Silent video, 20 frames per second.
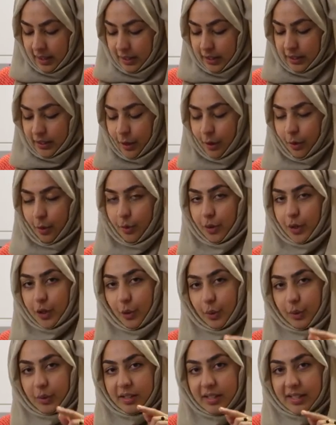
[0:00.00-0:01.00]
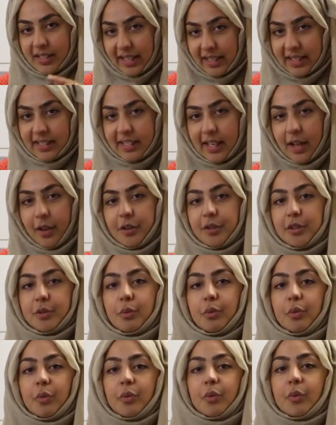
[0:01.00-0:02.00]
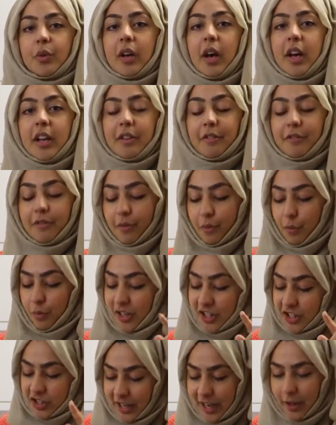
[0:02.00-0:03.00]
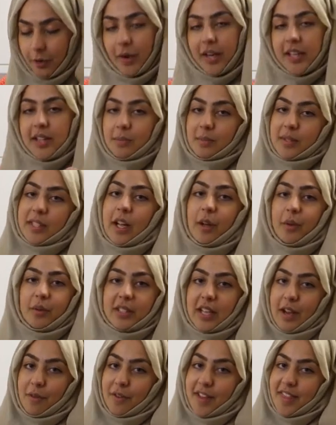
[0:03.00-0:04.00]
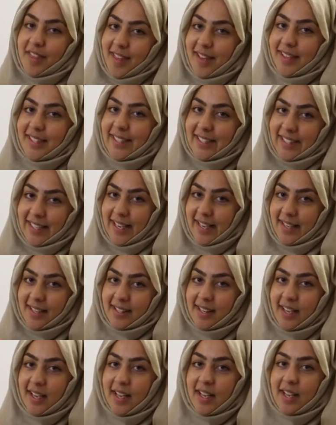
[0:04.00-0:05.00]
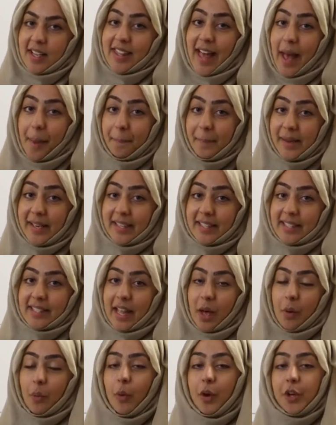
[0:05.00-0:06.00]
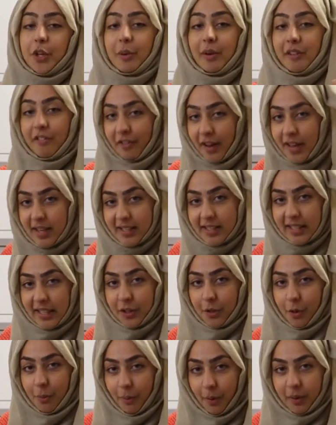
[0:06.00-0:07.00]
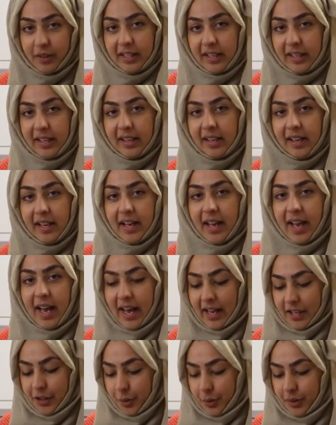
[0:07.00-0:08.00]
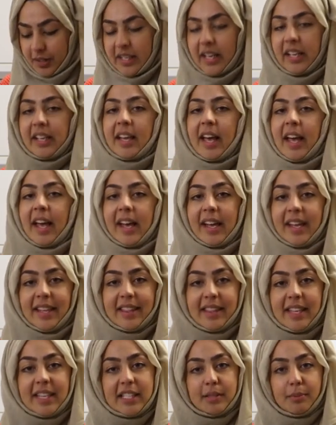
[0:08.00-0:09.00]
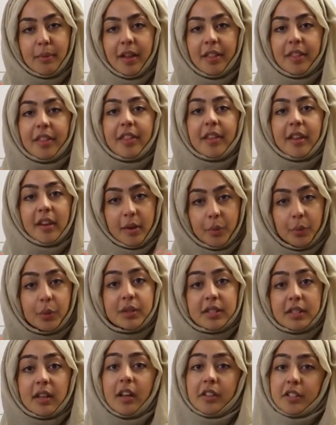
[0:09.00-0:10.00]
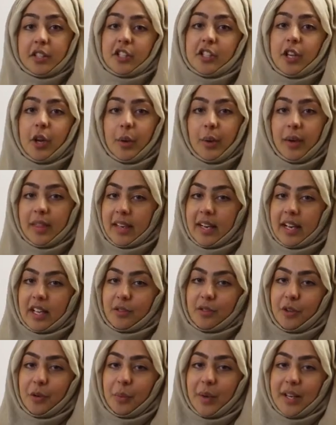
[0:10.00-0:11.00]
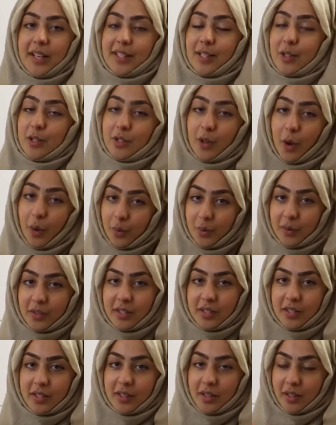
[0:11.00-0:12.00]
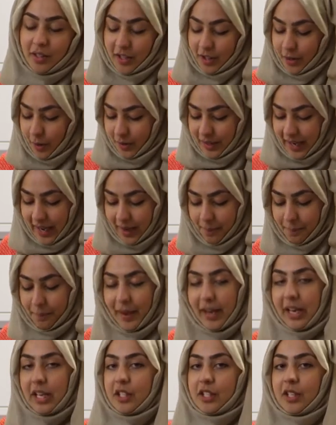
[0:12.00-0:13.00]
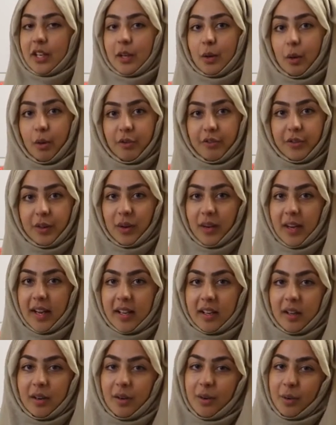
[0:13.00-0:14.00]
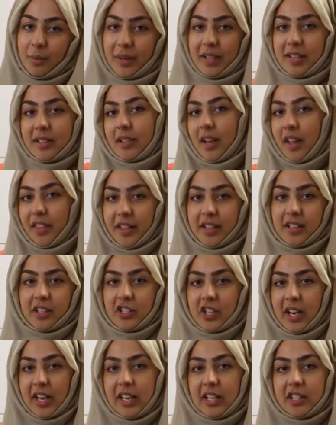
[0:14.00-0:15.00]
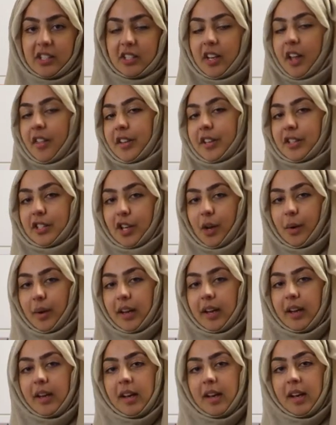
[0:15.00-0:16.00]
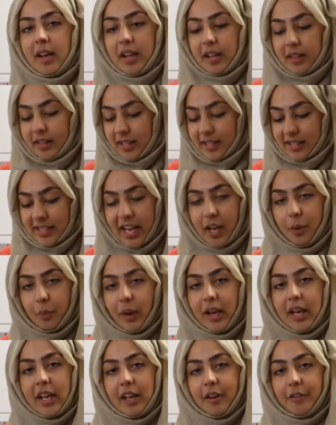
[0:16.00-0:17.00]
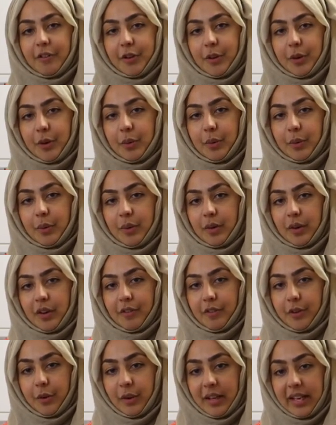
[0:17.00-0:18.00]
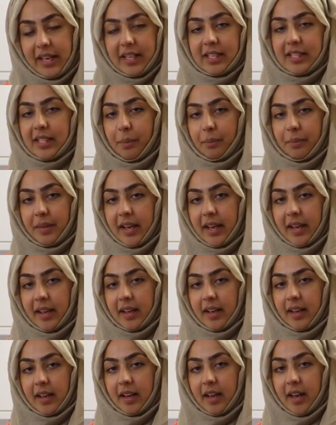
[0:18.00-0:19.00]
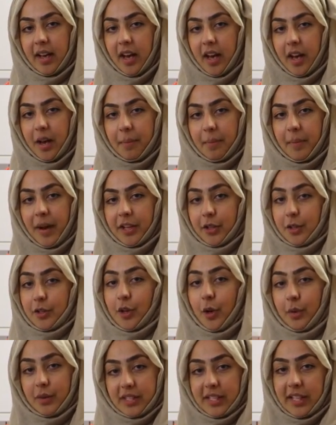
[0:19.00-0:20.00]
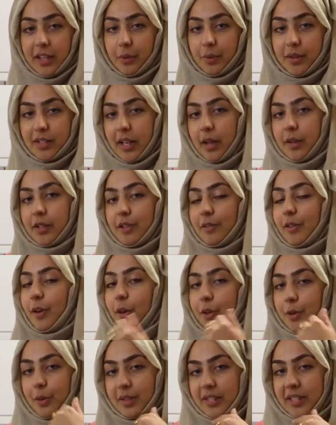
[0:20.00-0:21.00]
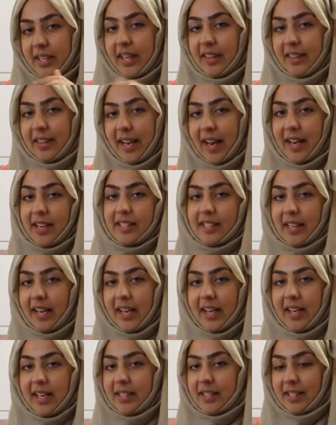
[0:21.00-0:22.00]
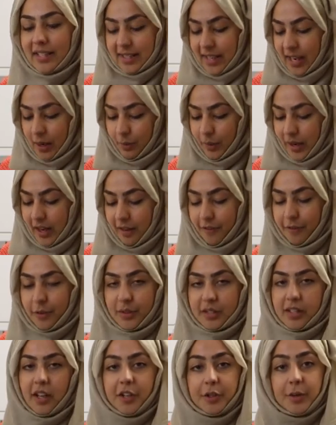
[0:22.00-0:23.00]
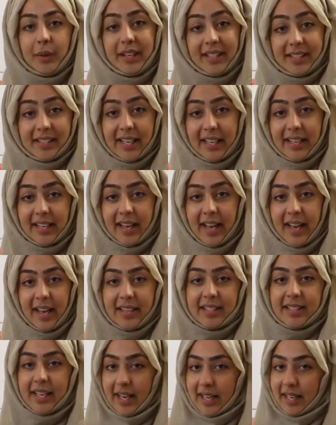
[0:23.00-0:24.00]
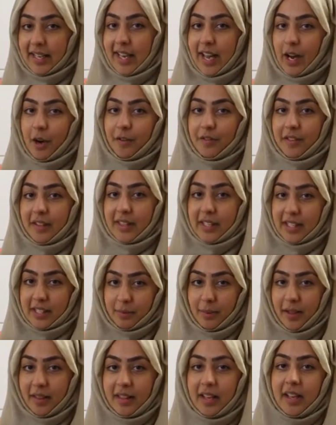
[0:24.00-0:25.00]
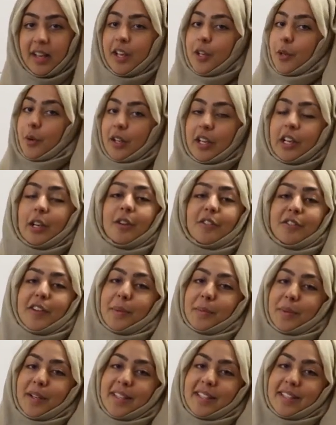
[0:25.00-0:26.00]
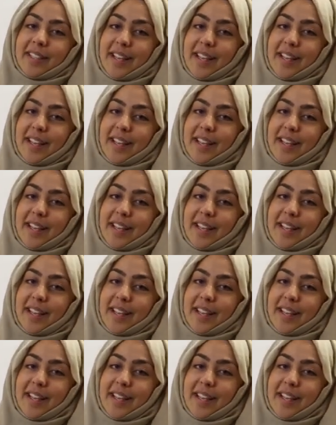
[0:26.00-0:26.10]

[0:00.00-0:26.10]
So your skin cells kind of regenerate themselves every 30 days. That means that what you invest in your body and your skincare in this month will start to show in the next few weeks. So don't, you know, get impatient or feel like, oh, but nothing's changed, nothing's showing. the same way if you eat something and you don't see the results of it on your skin the next day, it's the same way if you start doing skincare and taking care of it this month, you're going to look fabulous